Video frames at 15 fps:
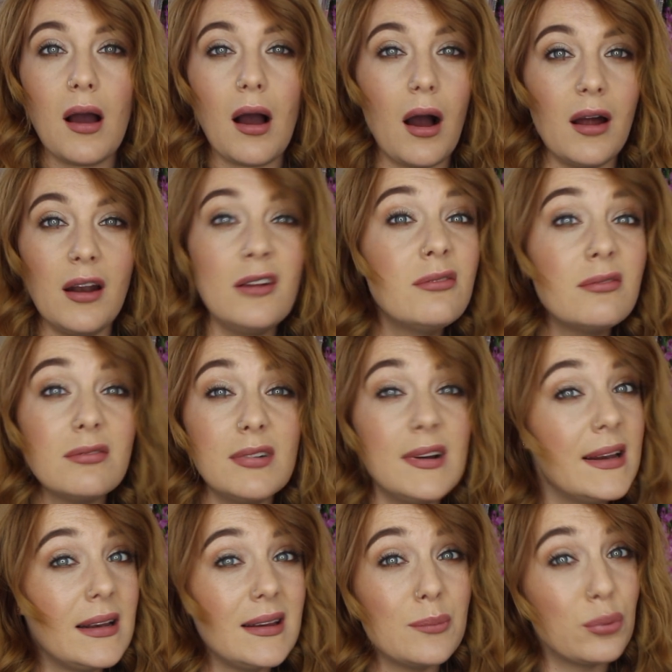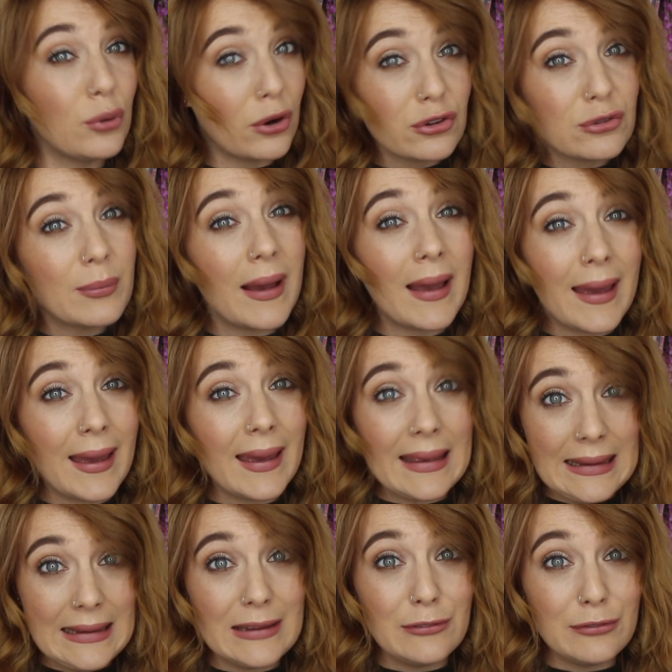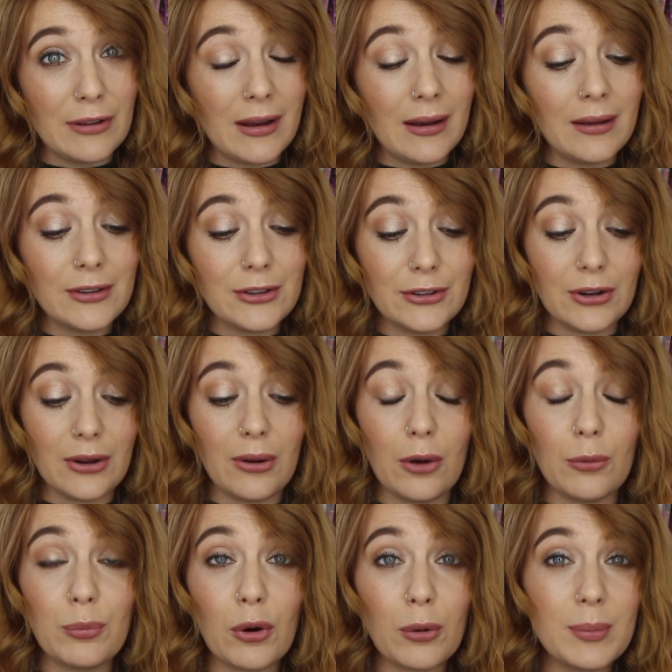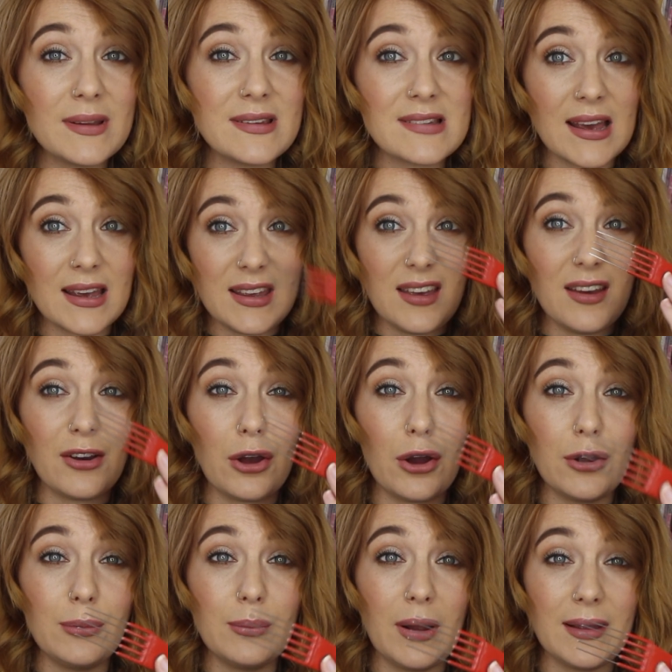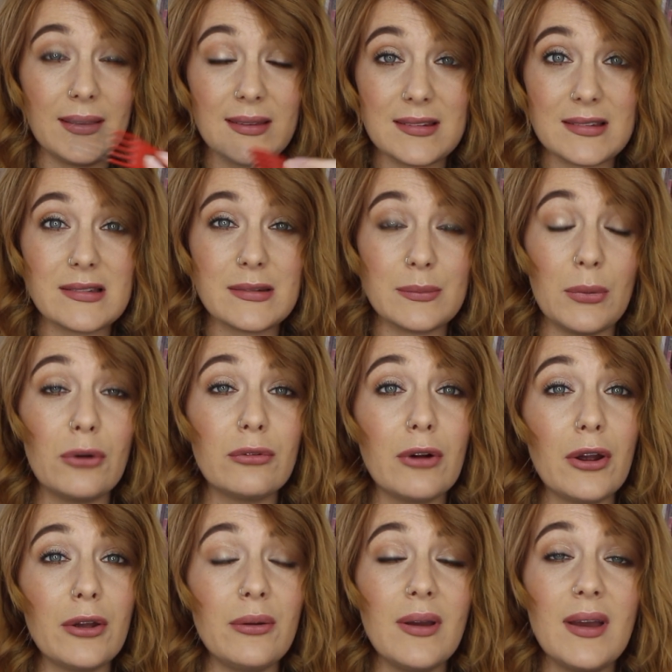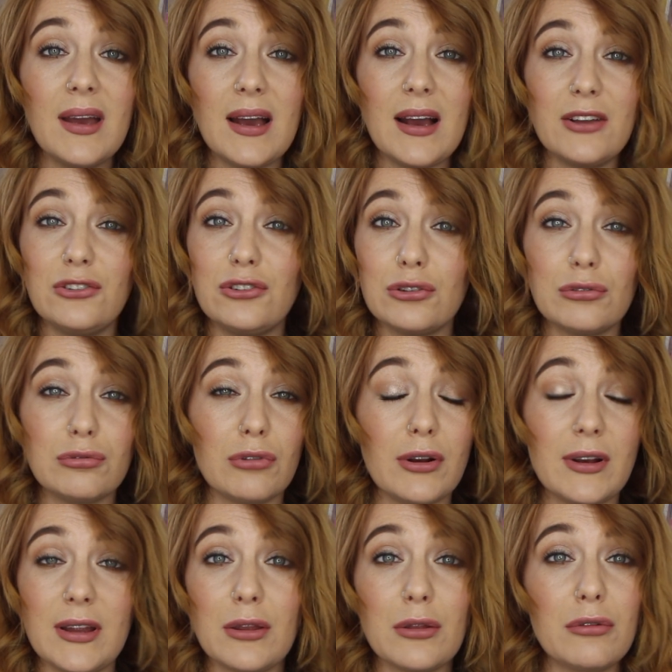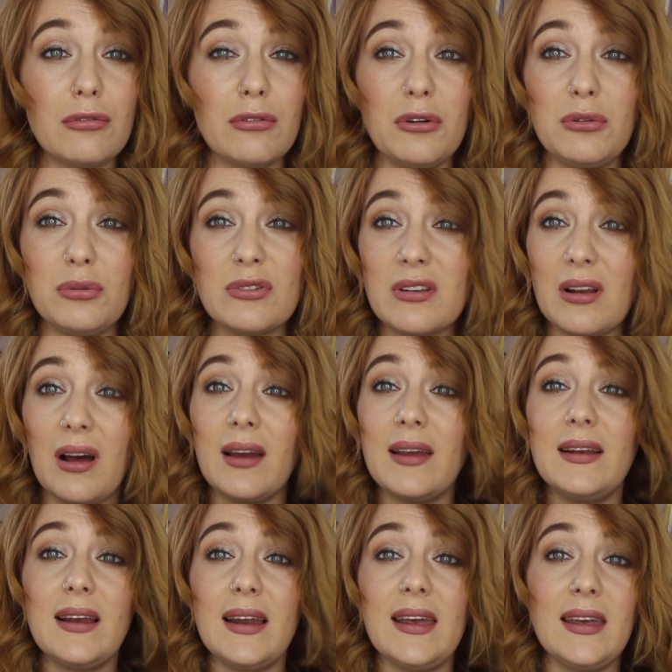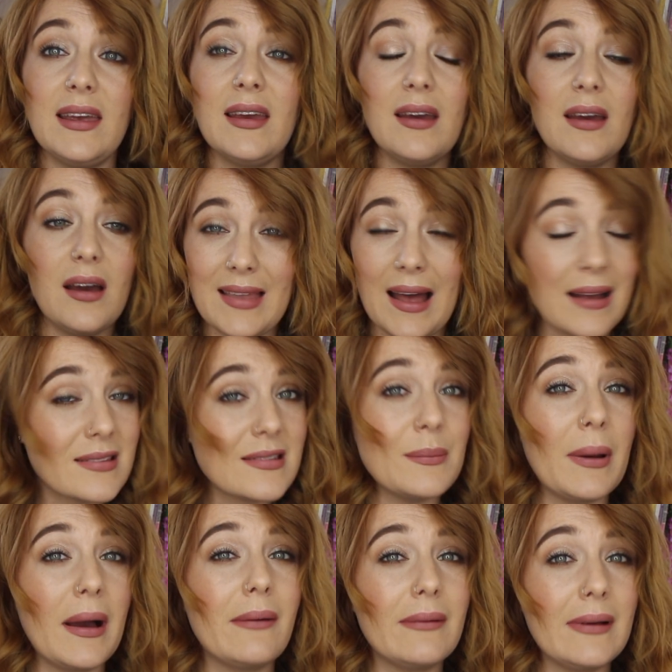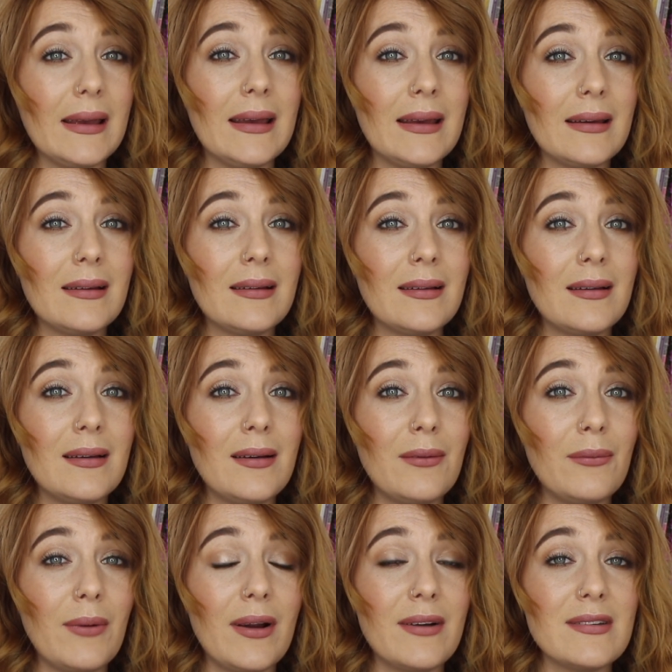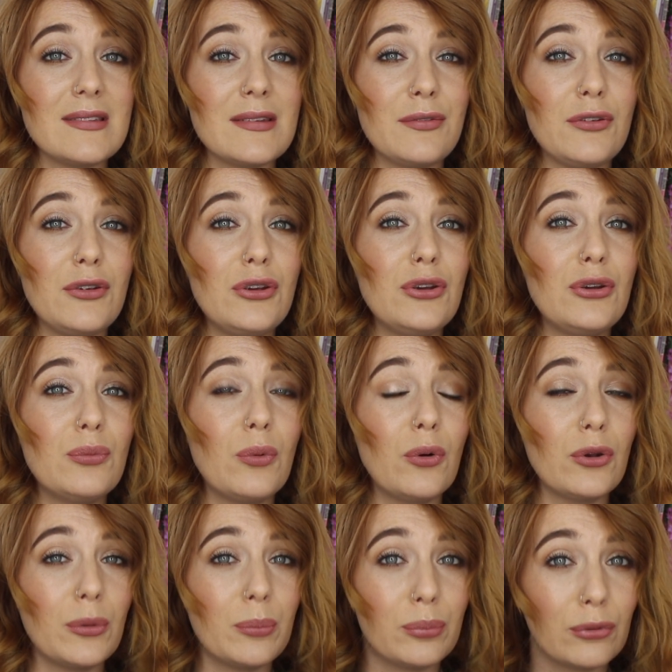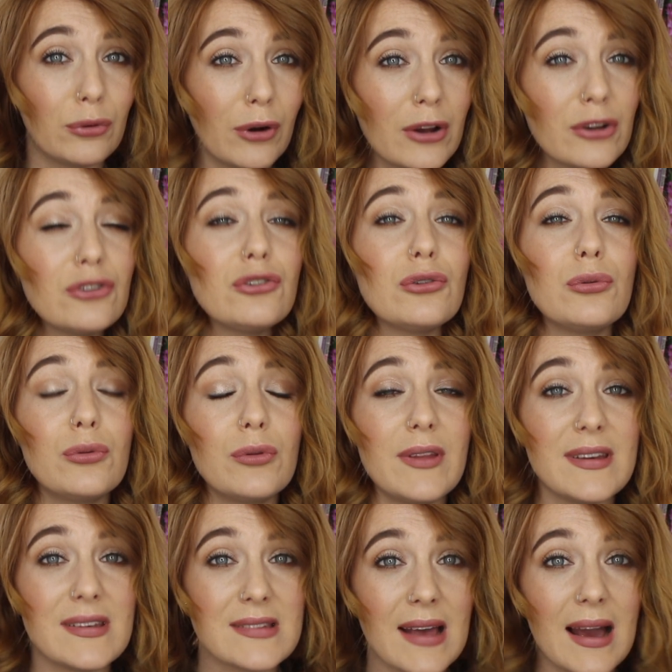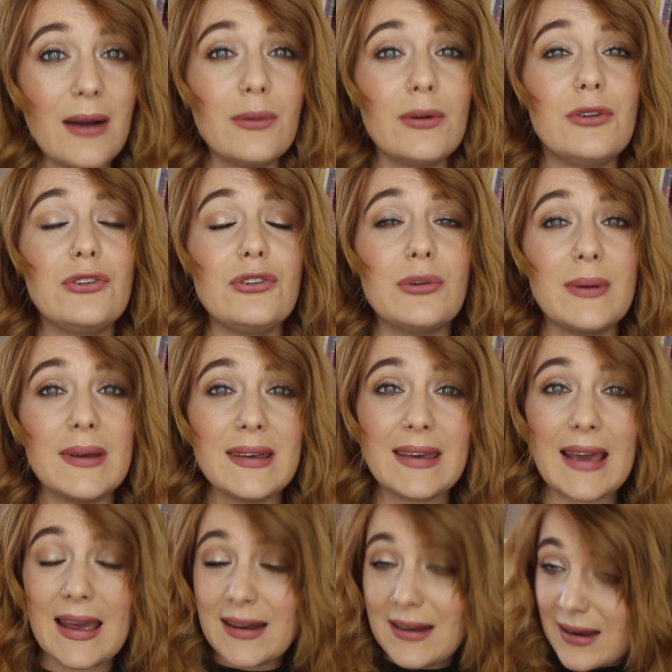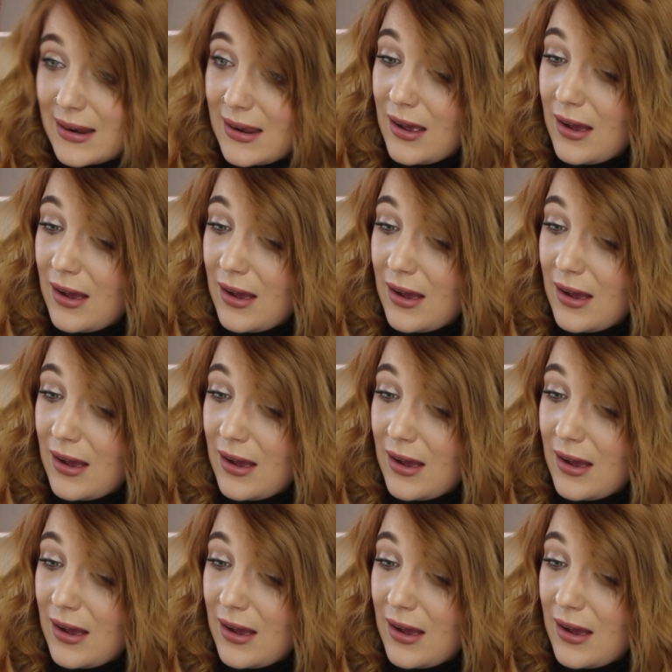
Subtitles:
I don't really brush my hair either. You know, I'll probably take a comb like this tomorrow and just run it through slightly, and that's about it. Whereas if you want to brush all this out and do it again,